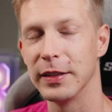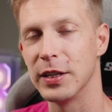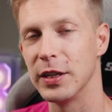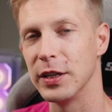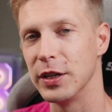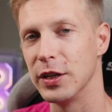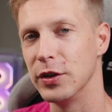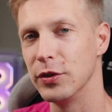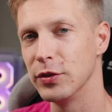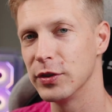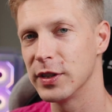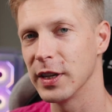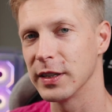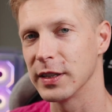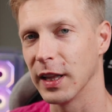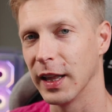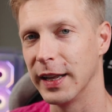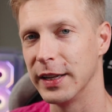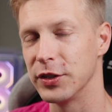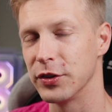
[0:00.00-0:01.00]
to use this
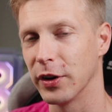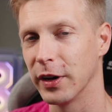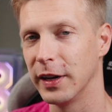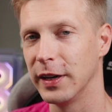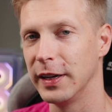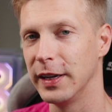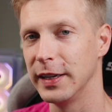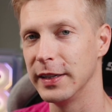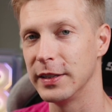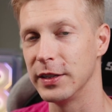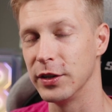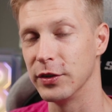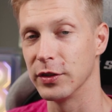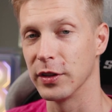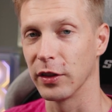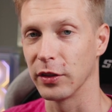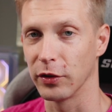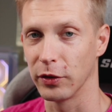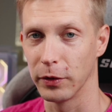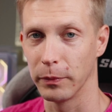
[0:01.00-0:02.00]
lens, you're gonna need to use
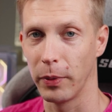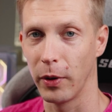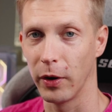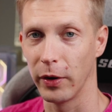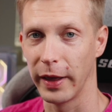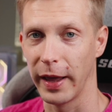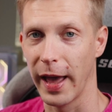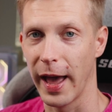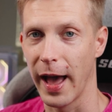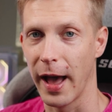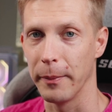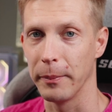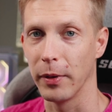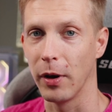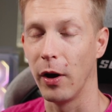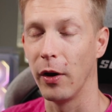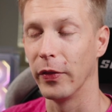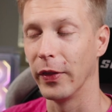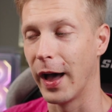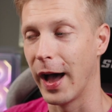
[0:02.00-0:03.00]
a third-party app
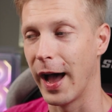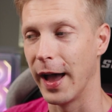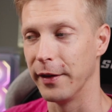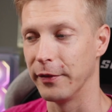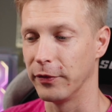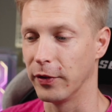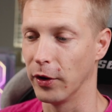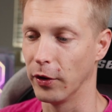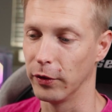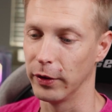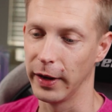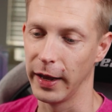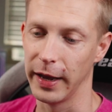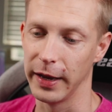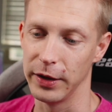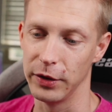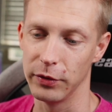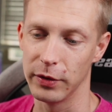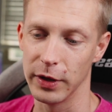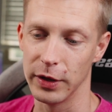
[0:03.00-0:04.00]
on the iPhone,
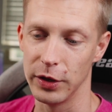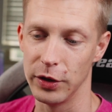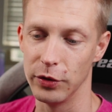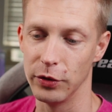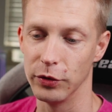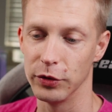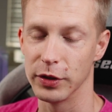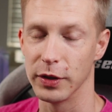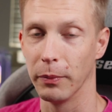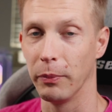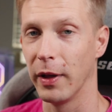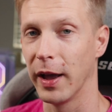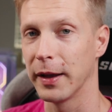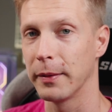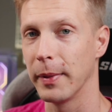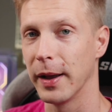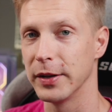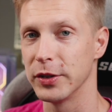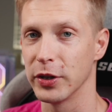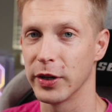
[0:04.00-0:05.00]
and you can use the
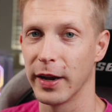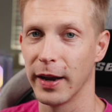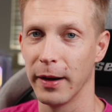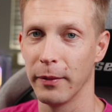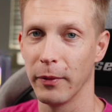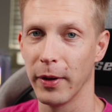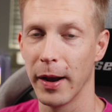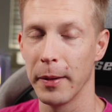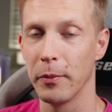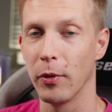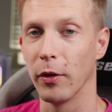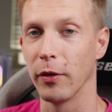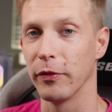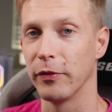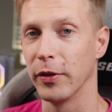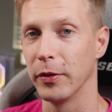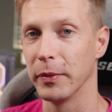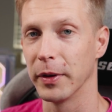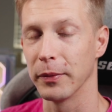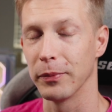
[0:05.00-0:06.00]
Blackmagic Camera app or
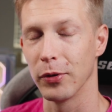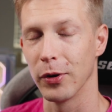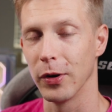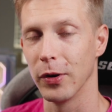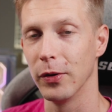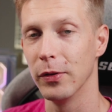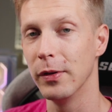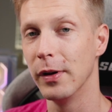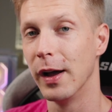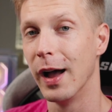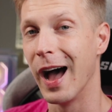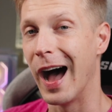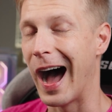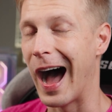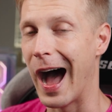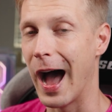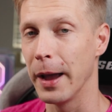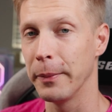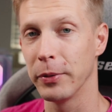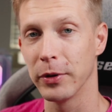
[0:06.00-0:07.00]
Filmic Pro.
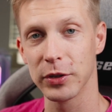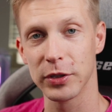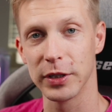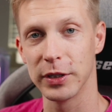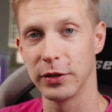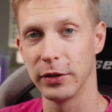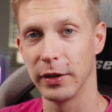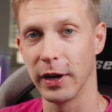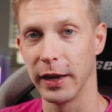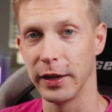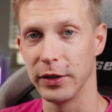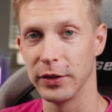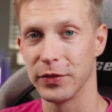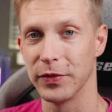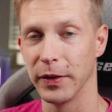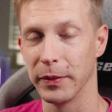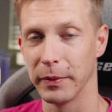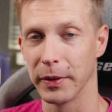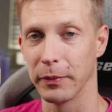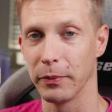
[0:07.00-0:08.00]
I personally do not use
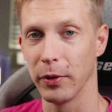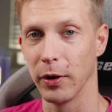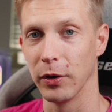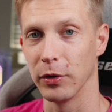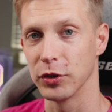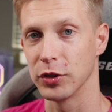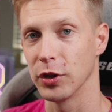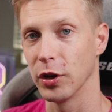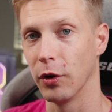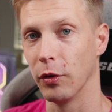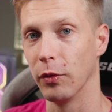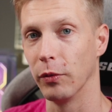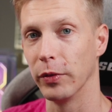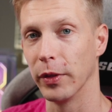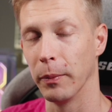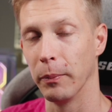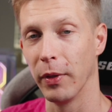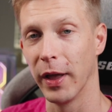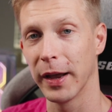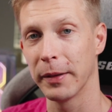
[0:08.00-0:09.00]
Filmic Pro, so
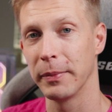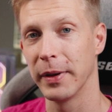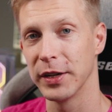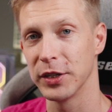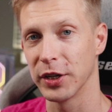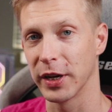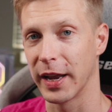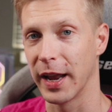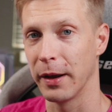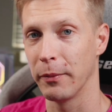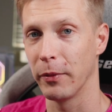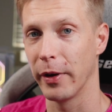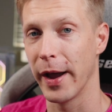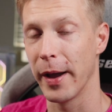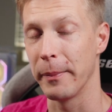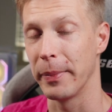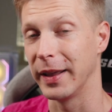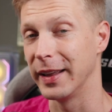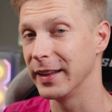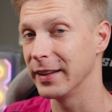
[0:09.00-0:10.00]
the Blackmagic Camera
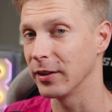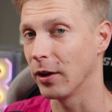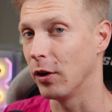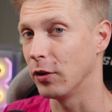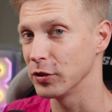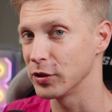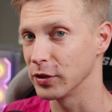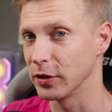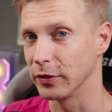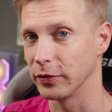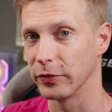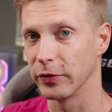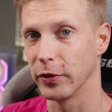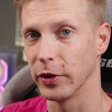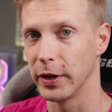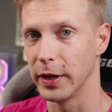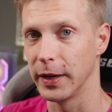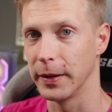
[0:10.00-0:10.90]
app is also free.